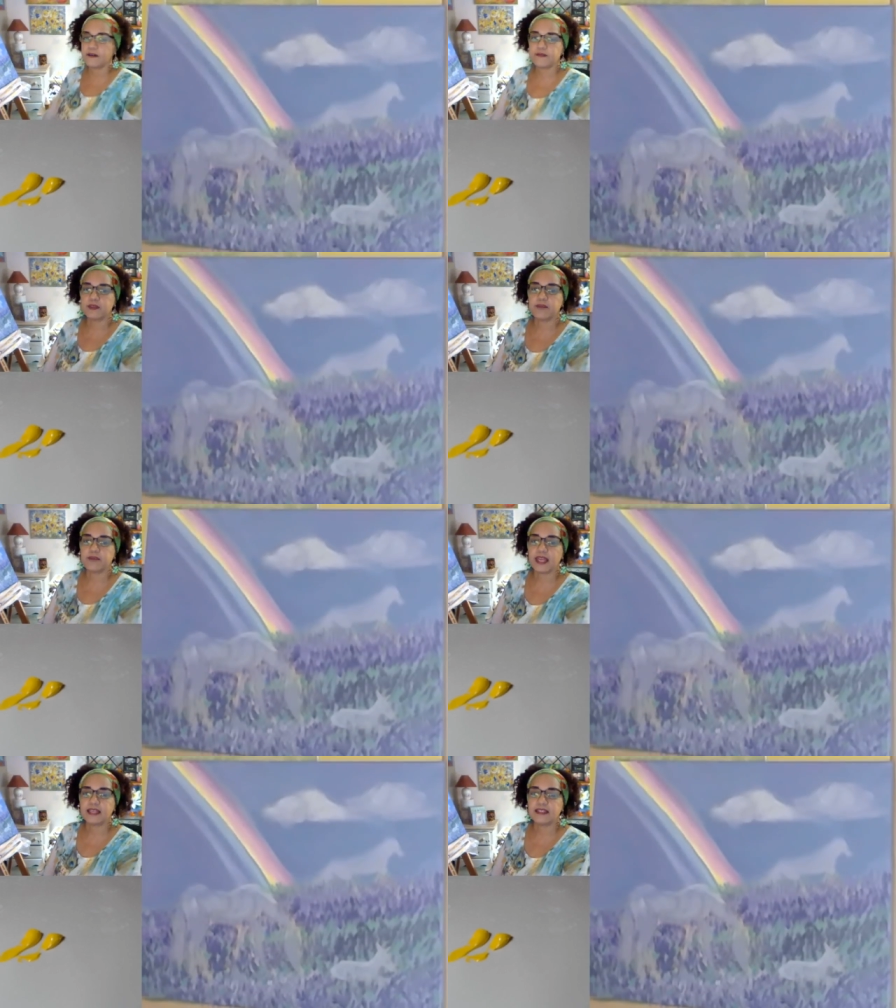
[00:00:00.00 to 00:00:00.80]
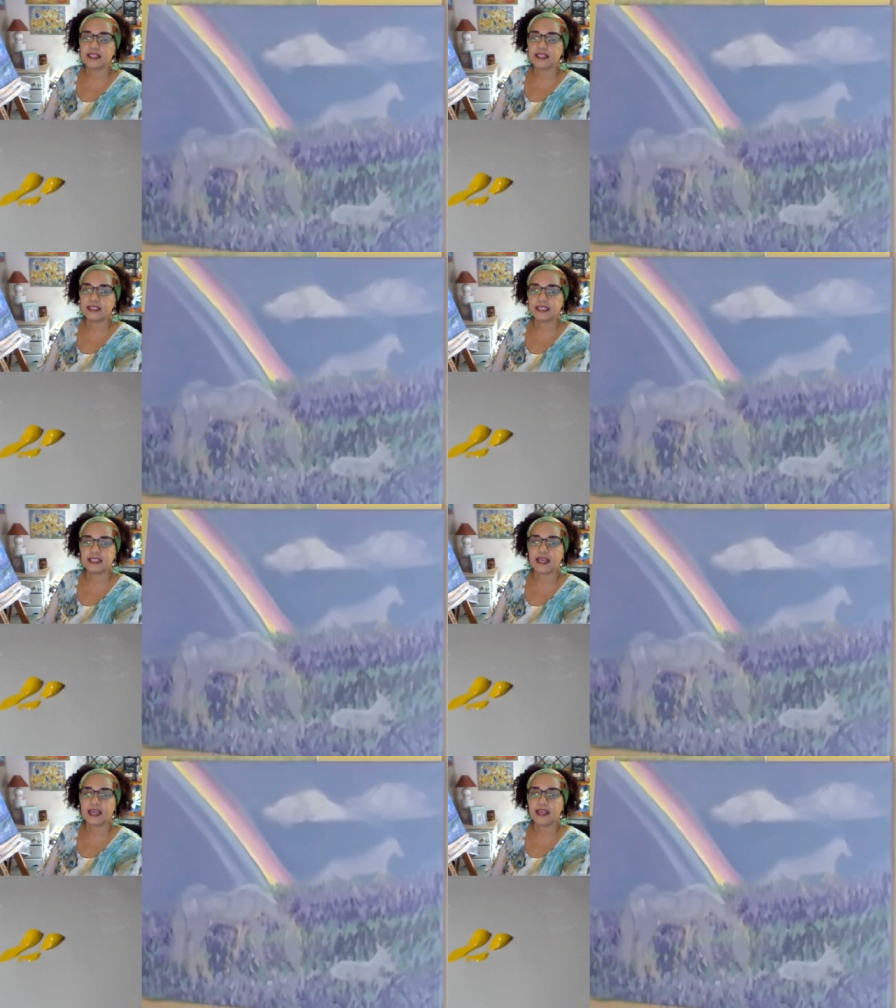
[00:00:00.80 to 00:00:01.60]
the painting
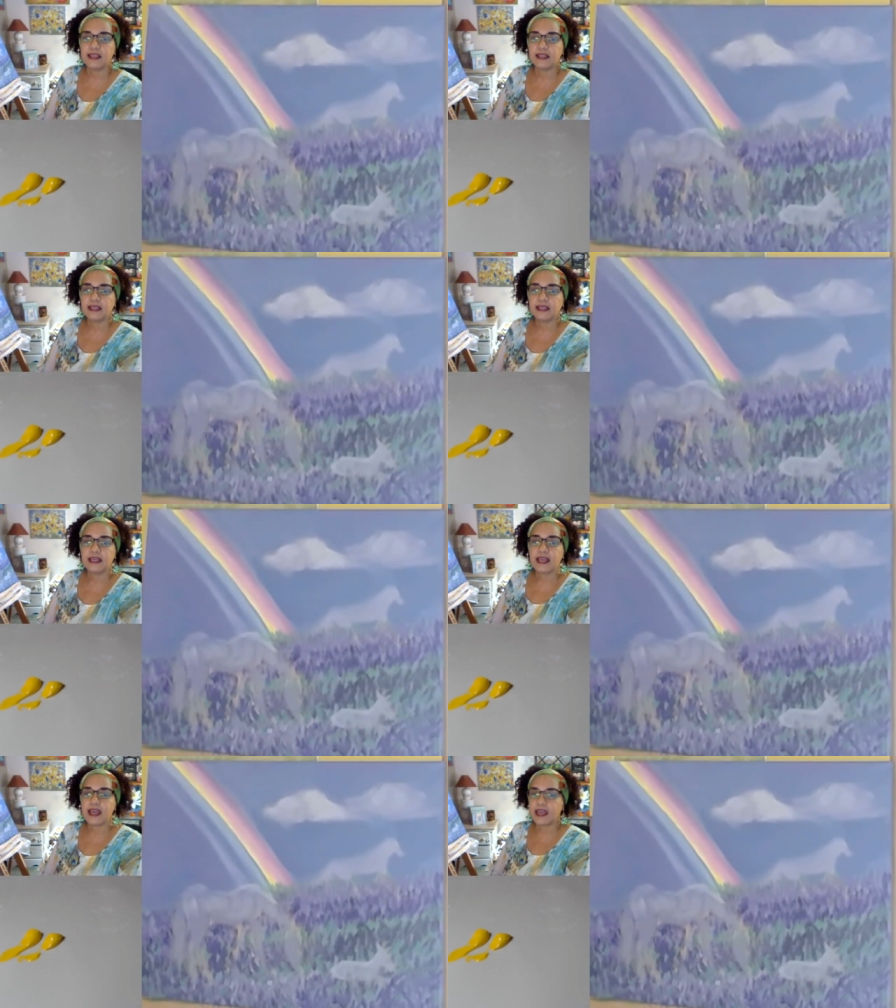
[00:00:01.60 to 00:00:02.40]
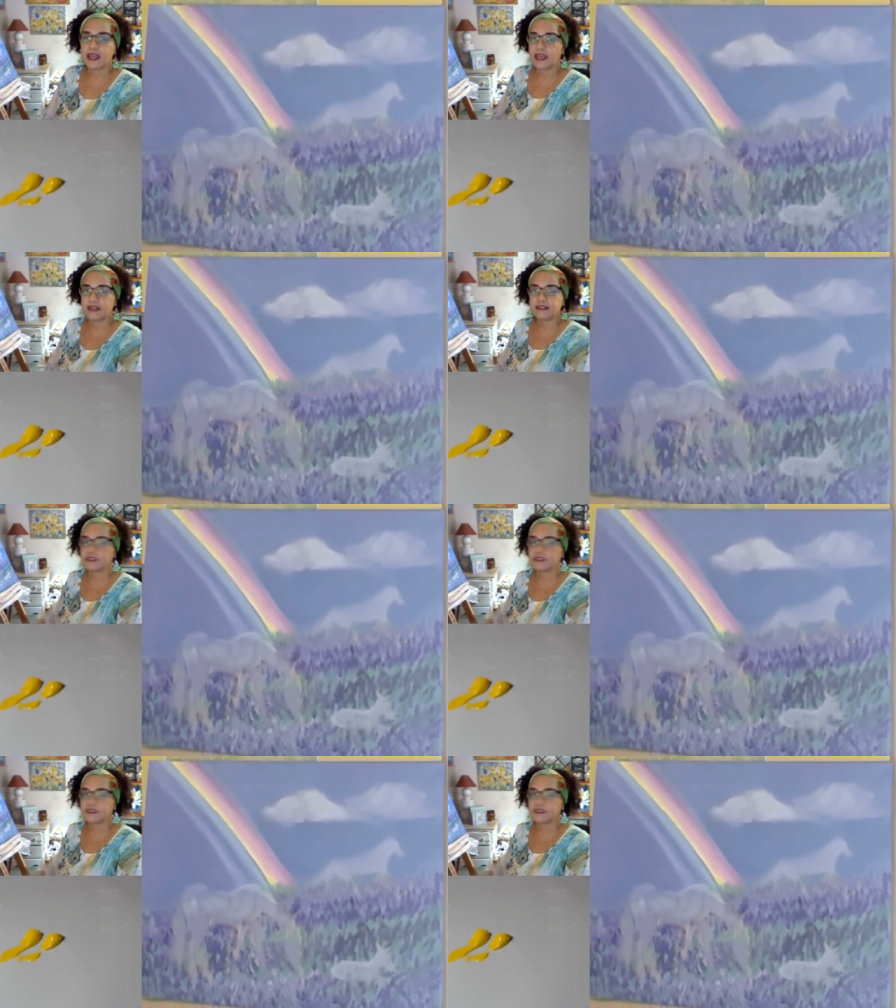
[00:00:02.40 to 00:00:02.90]
today. And this